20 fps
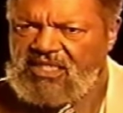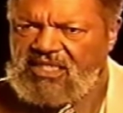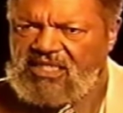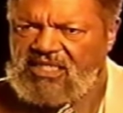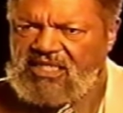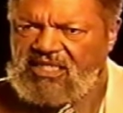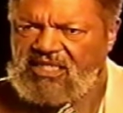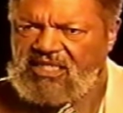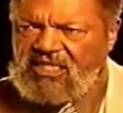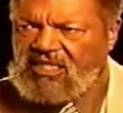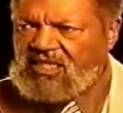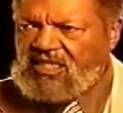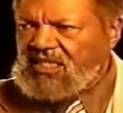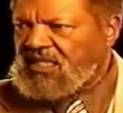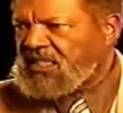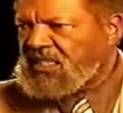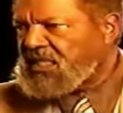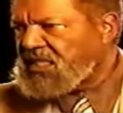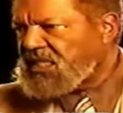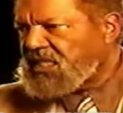and uh,
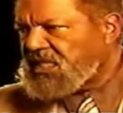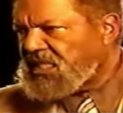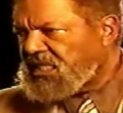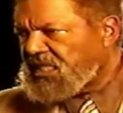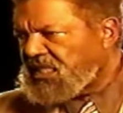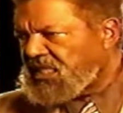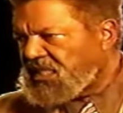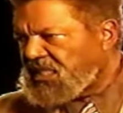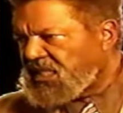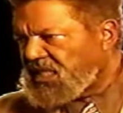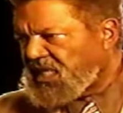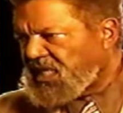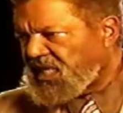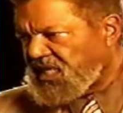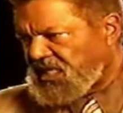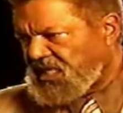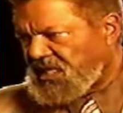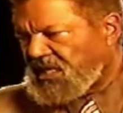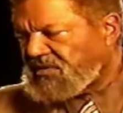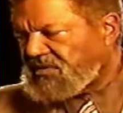
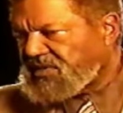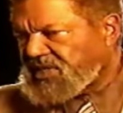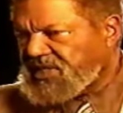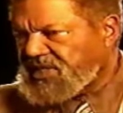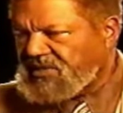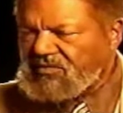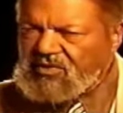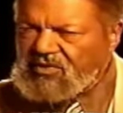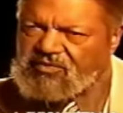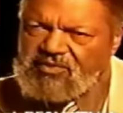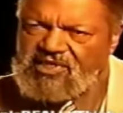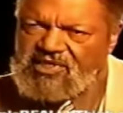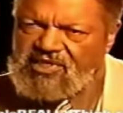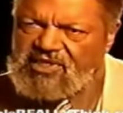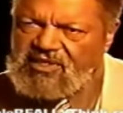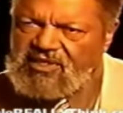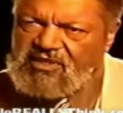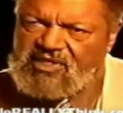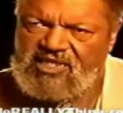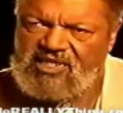I would say well, the
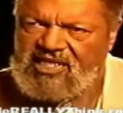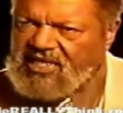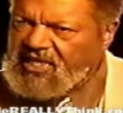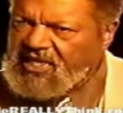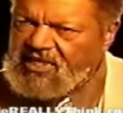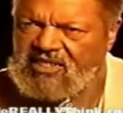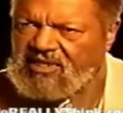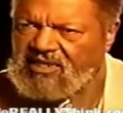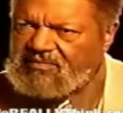reason they're not